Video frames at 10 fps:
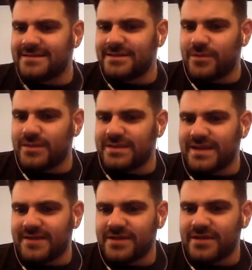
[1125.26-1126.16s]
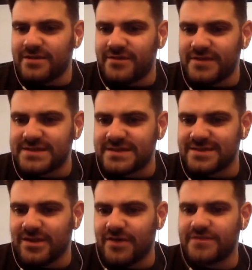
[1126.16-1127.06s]
didn't have another fit
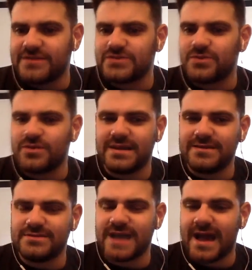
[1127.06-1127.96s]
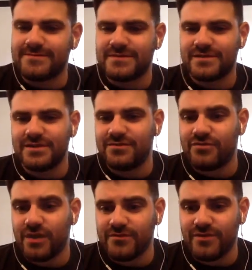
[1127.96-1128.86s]
centre-half in the squad. And he was absolutely
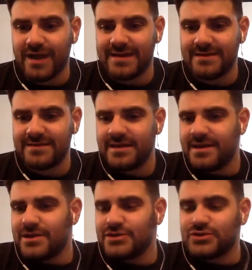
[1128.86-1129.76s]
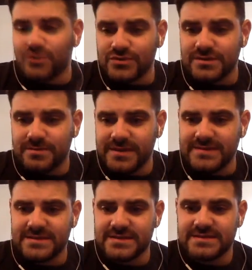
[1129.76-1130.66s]
run ragged, torn to
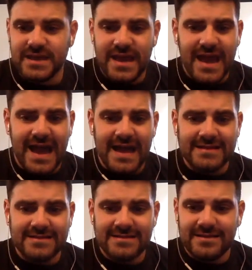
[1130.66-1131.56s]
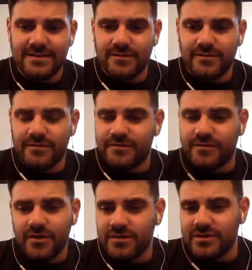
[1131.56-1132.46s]
pieces. And
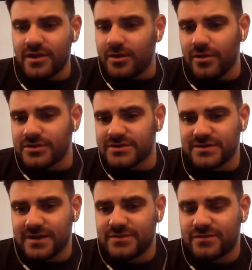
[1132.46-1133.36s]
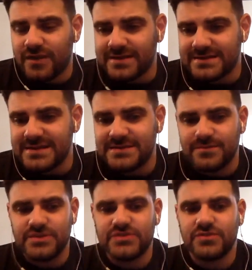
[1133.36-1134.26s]
for, lots of times throughout the season,
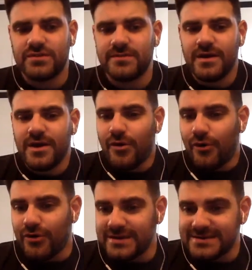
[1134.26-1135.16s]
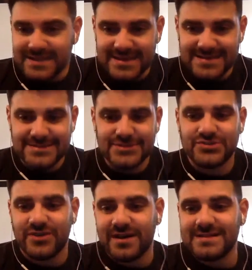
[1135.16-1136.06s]
we saw him on his knees,
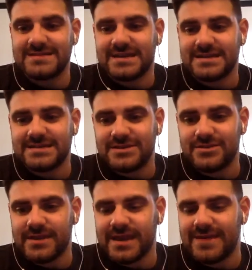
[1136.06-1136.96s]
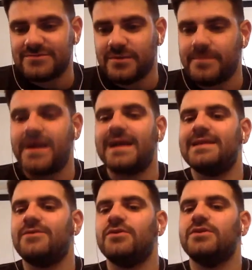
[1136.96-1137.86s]
struggling to continue in games, but
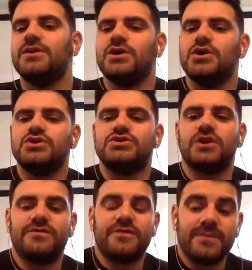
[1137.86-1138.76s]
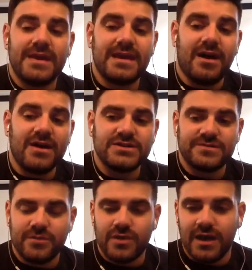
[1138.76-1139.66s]
battling on. So for me, I just
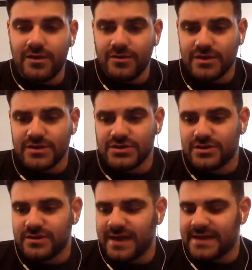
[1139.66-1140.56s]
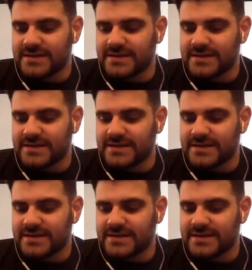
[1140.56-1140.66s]
feel like Laurent Koscielny has